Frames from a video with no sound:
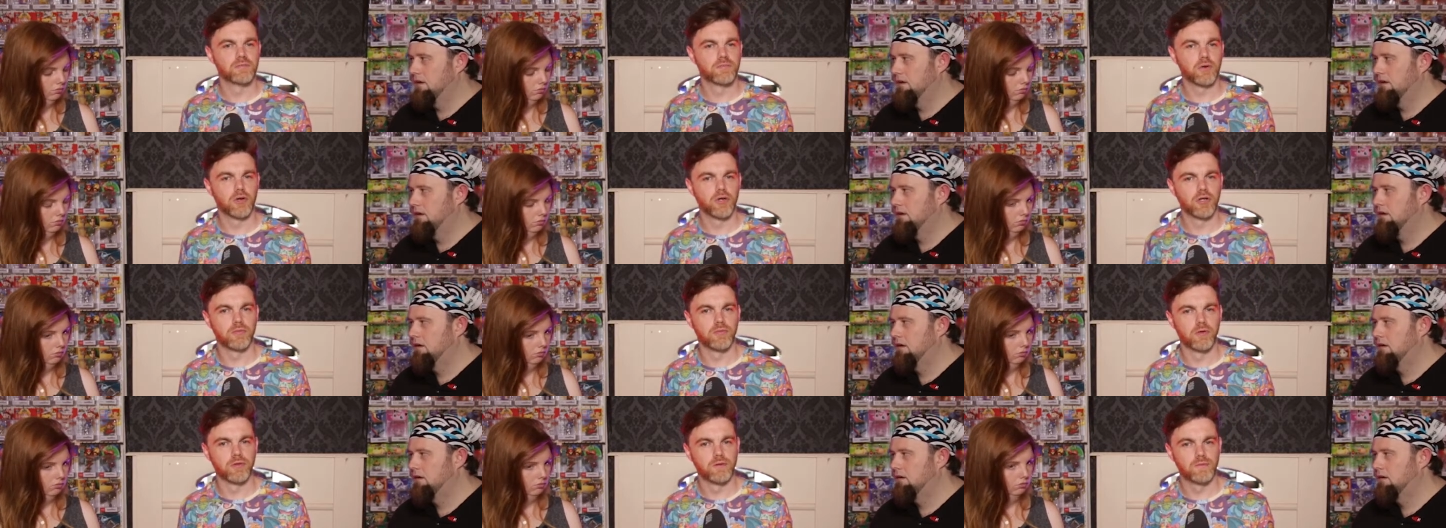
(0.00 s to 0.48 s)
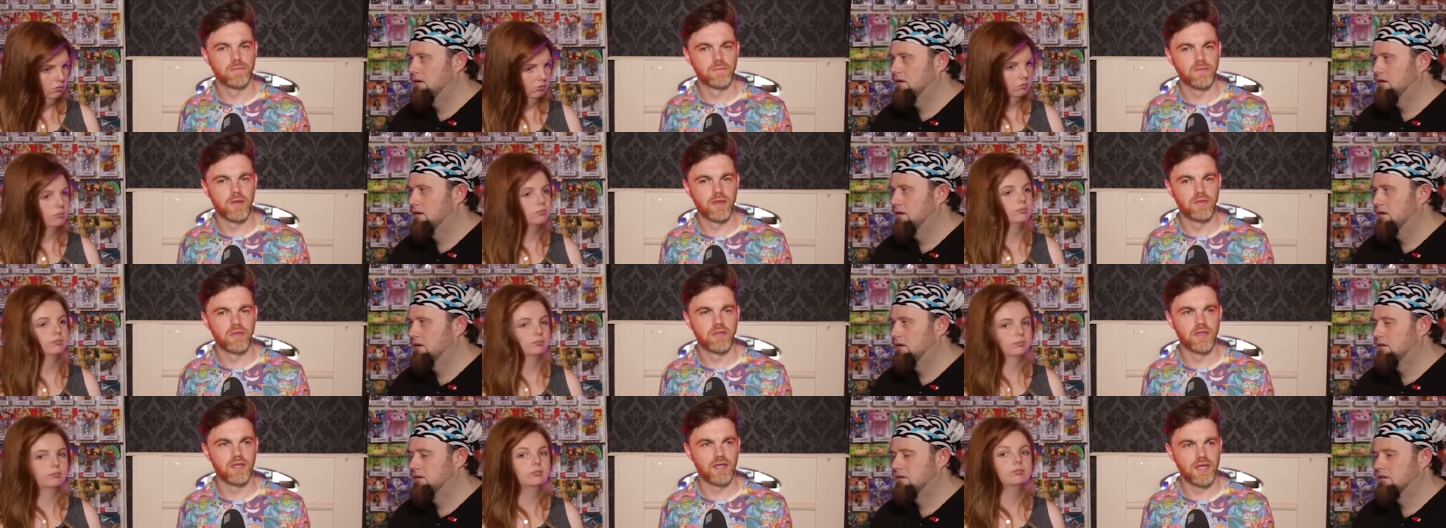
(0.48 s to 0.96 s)
Speaker 1: Pokemon.
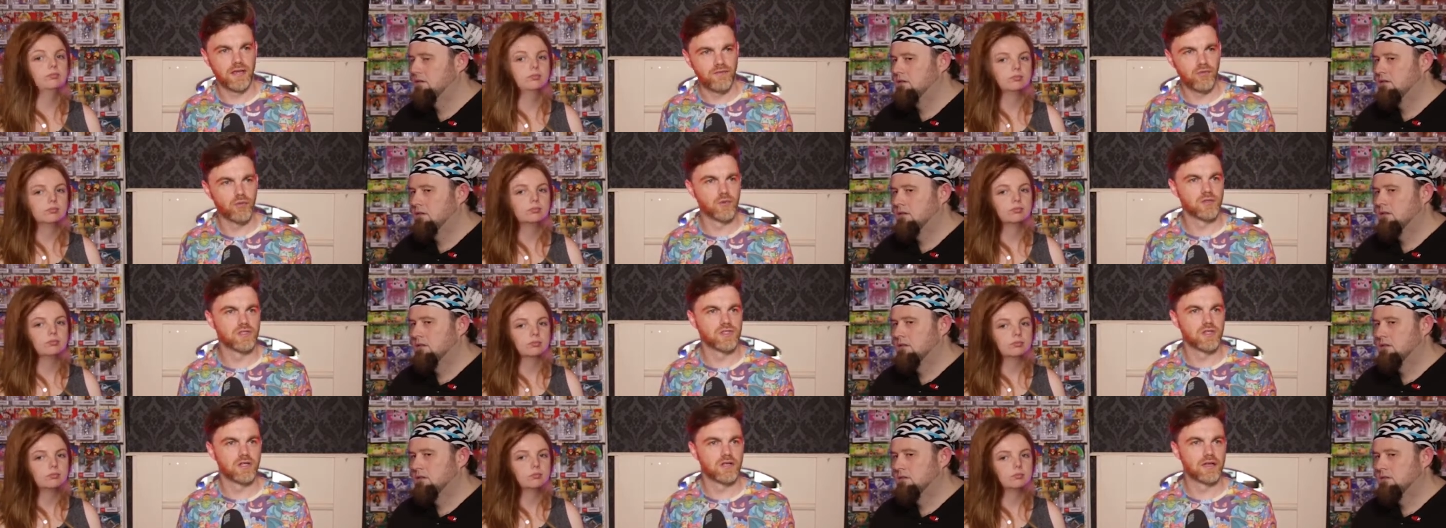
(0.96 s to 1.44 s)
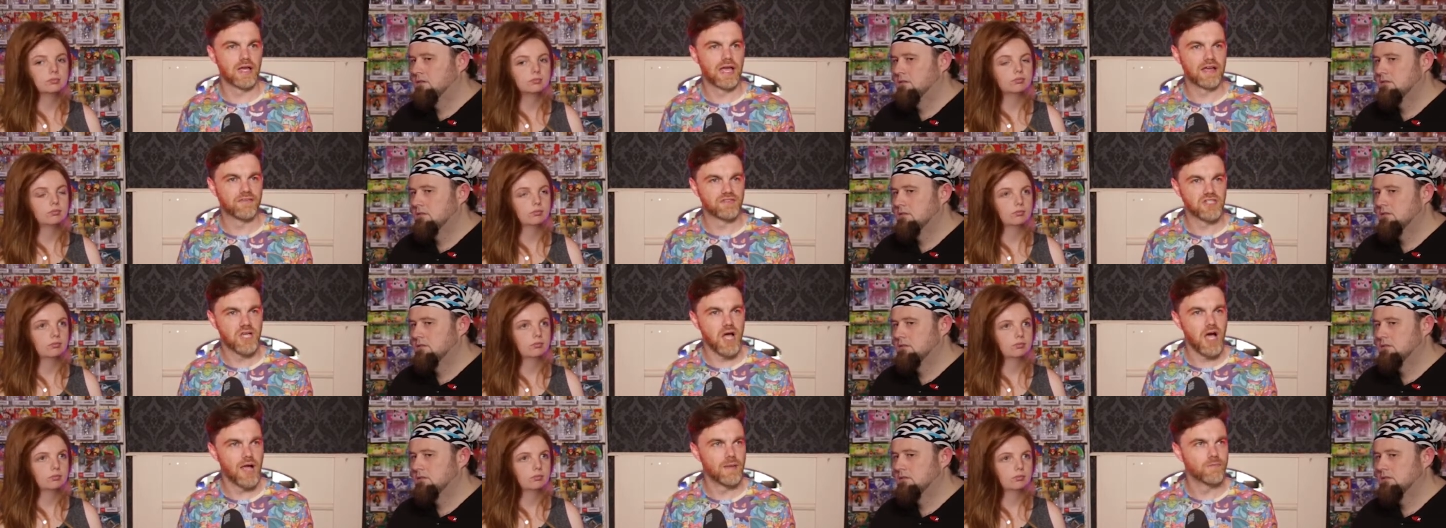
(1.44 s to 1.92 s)
I think mm-hmm. everyone's going to
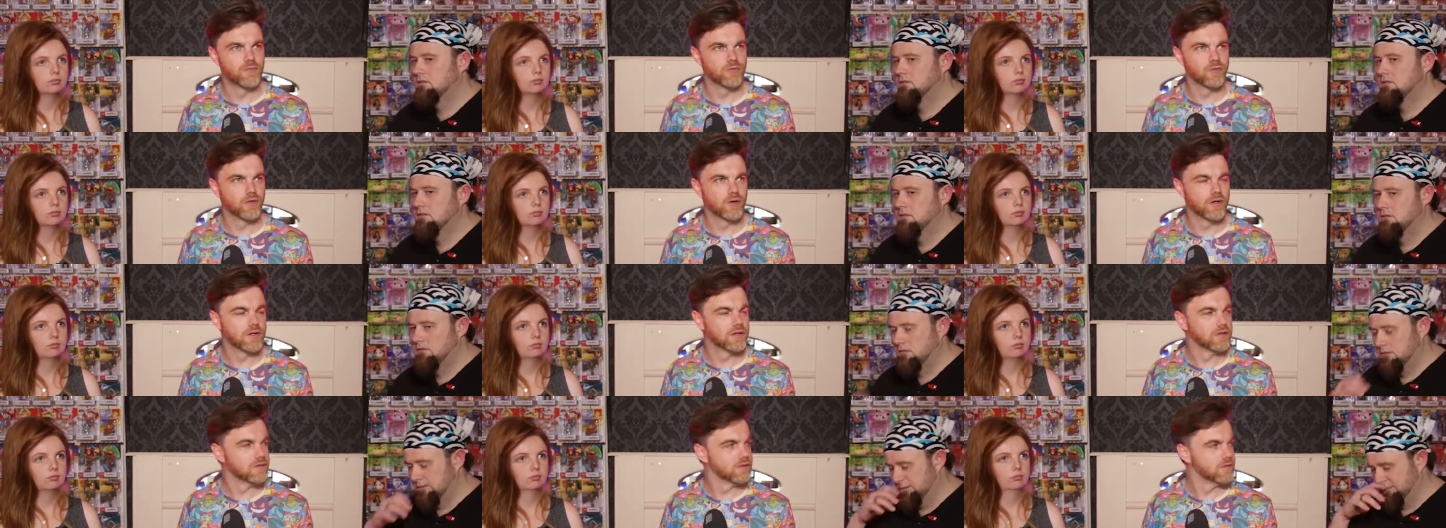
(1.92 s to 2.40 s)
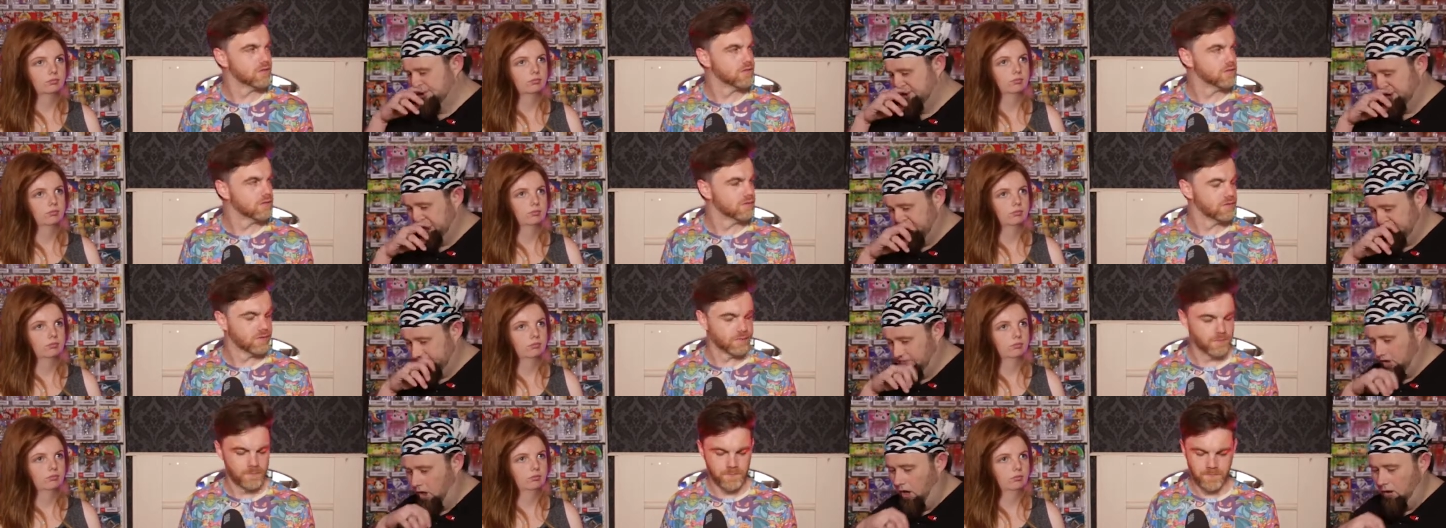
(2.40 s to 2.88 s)
have time for it.
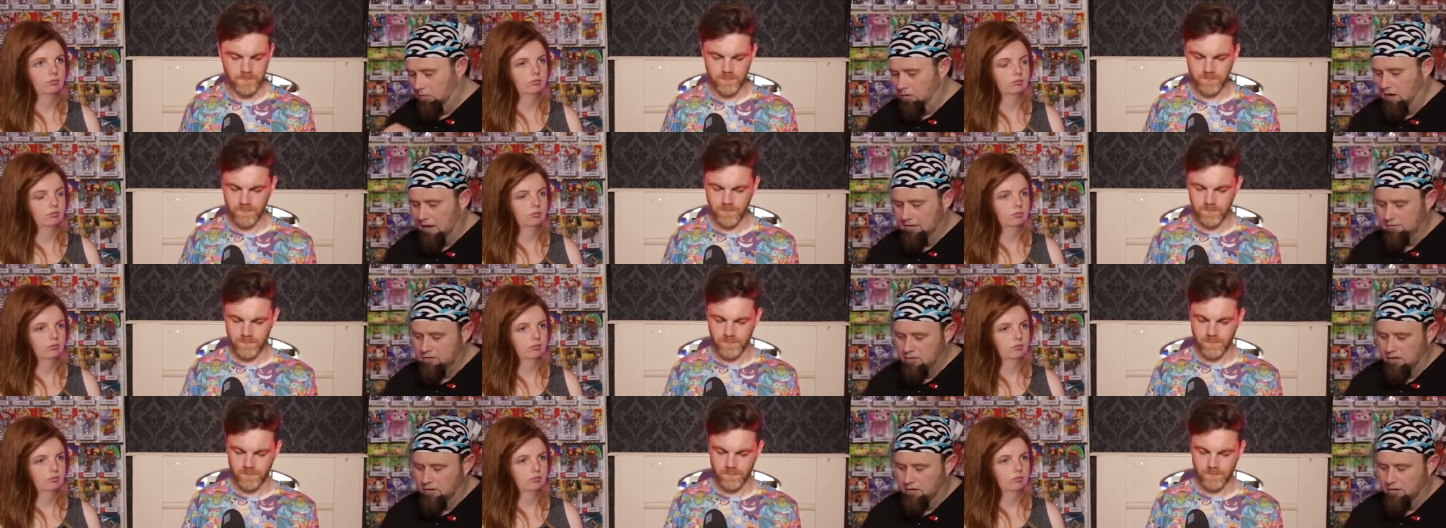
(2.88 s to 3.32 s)
I will have